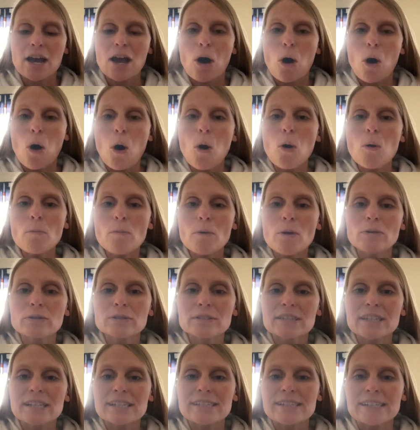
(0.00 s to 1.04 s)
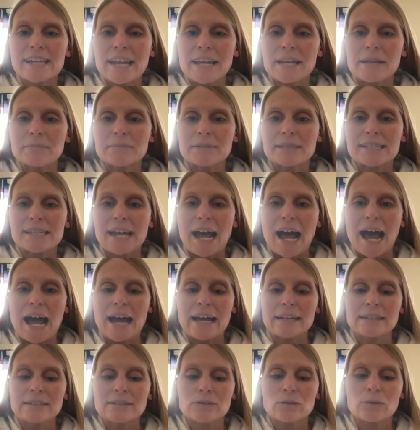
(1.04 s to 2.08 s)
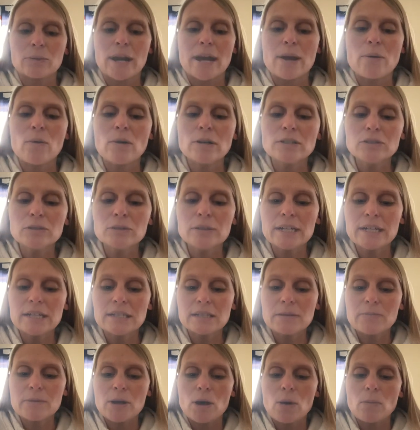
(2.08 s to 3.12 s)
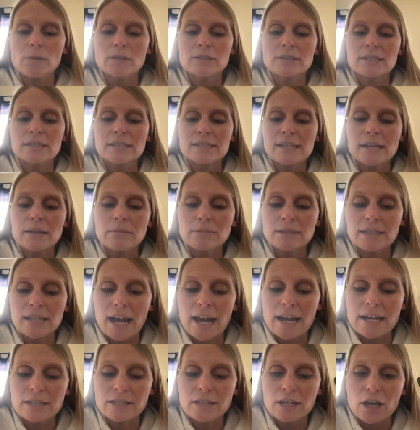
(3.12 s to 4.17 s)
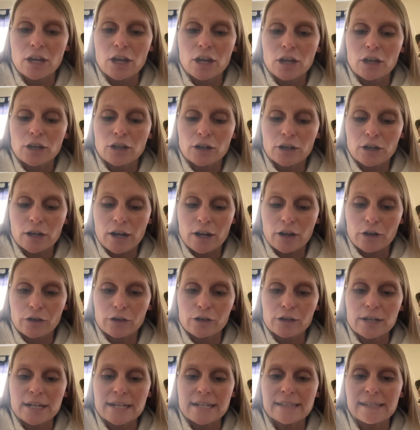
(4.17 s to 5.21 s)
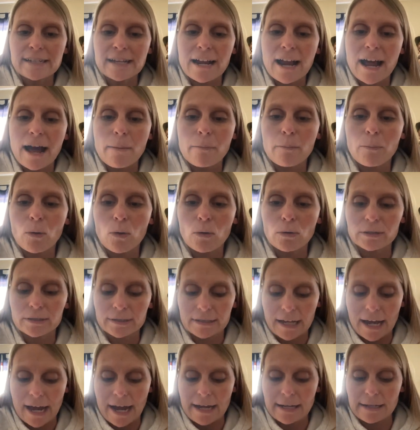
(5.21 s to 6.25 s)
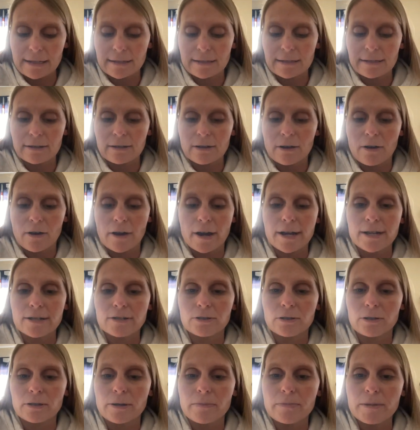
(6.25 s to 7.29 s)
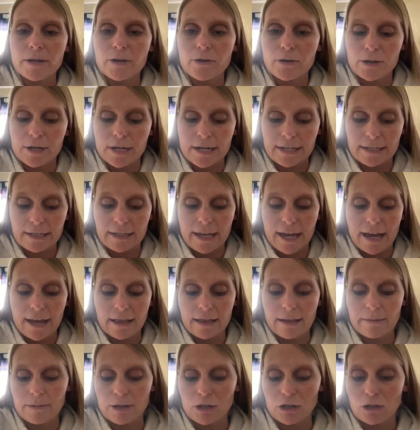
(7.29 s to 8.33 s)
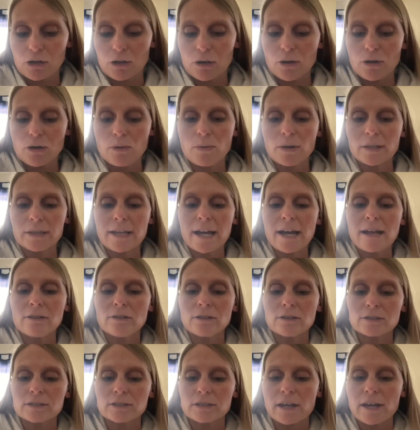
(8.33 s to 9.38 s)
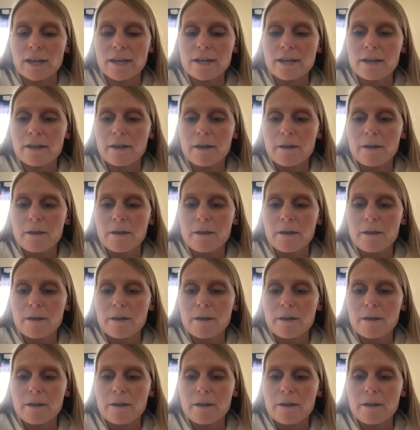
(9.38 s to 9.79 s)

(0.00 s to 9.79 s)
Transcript: almost the same size, okay? Once you get it to be almost the same size, you're going to crease it on both sides, all right? So let me crease that. Let me show you what that looks like.